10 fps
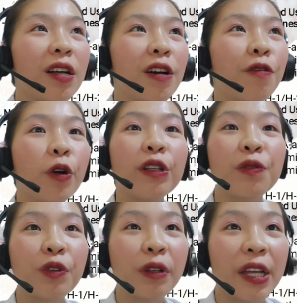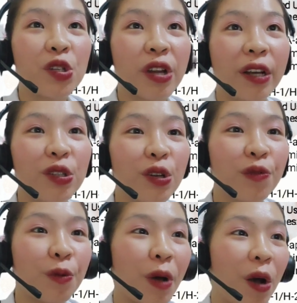forceful ejection
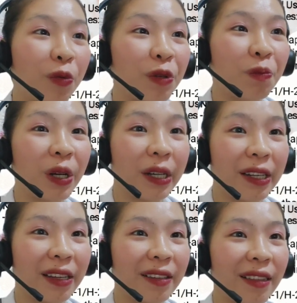from our body.